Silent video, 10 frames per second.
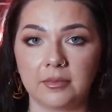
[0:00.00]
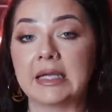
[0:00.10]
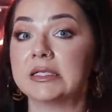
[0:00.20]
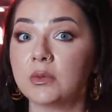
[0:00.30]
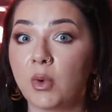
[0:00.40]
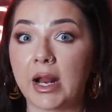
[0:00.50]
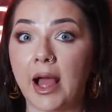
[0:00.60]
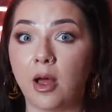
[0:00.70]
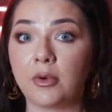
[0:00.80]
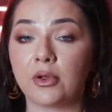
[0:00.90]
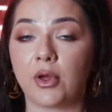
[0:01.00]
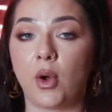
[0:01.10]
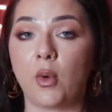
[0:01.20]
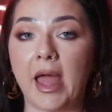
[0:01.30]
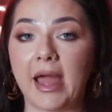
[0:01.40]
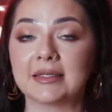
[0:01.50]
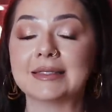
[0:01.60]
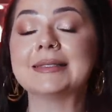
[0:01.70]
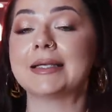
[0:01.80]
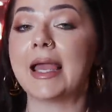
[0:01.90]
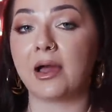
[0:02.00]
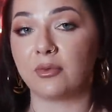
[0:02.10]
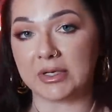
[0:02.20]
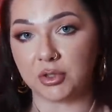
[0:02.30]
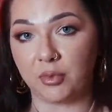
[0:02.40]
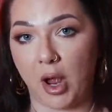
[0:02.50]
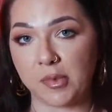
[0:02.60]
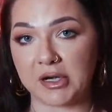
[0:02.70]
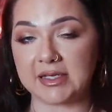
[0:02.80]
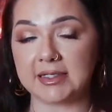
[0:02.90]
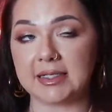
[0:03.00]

He did want to help her though, and since he had rental properties,